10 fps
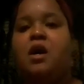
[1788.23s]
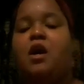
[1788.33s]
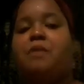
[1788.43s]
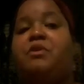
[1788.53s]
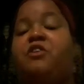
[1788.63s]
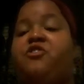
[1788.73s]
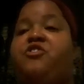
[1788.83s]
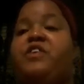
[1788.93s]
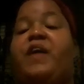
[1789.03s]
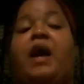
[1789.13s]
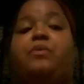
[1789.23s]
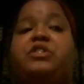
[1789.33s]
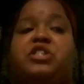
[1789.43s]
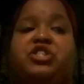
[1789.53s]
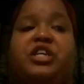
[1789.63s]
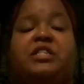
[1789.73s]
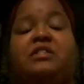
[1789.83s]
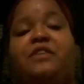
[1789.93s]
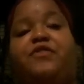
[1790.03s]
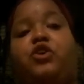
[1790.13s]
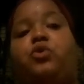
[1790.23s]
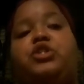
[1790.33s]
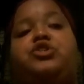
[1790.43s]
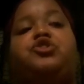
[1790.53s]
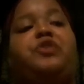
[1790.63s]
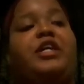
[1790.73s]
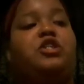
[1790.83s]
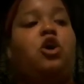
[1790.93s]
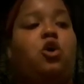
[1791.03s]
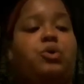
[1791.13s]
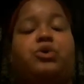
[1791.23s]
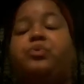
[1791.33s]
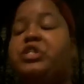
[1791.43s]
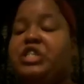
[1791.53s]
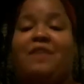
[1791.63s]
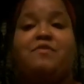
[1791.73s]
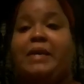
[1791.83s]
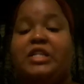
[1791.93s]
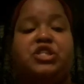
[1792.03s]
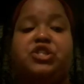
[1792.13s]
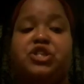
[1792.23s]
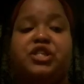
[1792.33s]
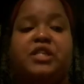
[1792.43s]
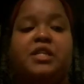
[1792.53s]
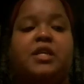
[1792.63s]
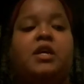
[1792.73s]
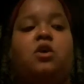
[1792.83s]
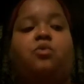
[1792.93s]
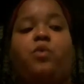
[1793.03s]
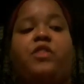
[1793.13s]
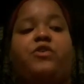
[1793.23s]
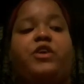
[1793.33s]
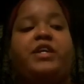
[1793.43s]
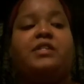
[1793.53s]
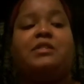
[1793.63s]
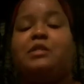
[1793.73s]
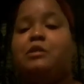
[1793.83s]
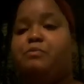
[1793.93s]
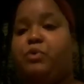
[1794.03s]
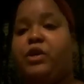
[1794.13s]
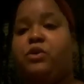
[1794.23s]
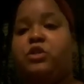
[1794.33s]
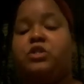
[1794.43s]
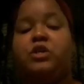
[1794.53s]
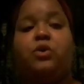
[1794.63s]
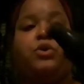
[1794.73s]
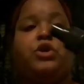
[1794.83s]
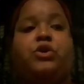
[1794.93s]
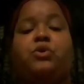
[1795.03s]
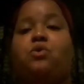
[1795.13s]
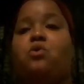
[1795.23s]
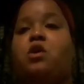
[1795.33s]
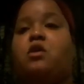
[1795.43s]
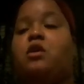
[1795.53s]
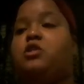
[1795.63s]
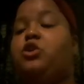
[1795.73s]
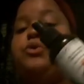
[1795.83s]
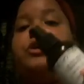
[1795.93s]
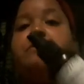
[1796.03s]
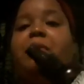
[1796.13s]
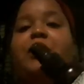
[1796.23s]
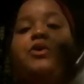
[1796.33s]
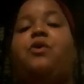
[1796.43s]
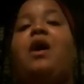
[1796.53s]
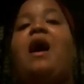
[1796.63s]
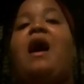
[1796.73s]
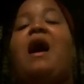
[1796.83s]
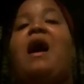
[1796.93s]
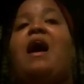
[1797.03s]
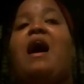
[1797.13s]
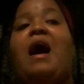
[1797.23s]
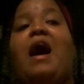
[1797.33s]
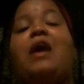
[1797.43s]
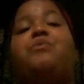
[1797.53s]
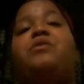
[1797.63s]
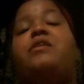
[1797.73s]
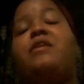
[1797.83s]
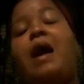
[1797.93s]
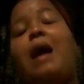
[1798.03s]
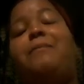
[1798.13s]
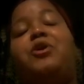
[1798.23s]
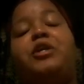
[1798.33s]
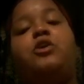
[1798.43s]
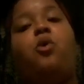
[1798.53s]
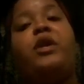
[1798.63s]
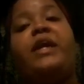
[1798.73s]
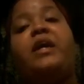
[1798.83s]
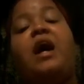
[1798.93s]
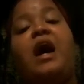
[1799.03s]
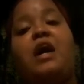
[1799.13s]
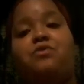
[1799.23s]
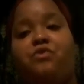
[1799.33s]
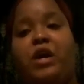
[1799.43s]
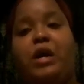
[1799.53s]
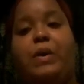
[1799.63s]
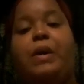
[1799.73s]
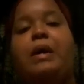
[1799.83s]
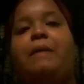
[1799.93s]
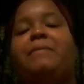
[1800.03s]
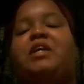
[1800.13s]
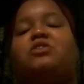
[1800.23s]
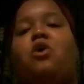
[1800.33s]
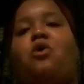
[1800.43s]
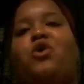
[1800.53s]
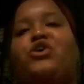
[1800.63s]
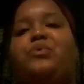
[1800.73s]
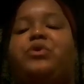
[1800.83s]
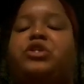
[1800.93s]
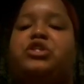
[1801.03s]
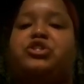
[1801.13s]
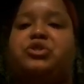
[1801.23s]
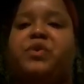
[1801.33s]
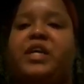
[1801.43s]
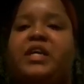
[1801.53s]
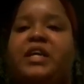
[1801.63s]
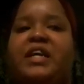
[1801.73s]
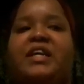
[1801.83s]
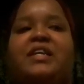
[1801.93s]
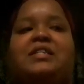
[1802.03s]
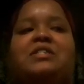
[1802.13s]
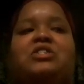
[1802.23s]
Another thing I would suggest is if you're going to do a toner, which everybody should, whether it's spray-on toner or a toner in a bottle, I would not put it on a cotton round, because all you're really doing is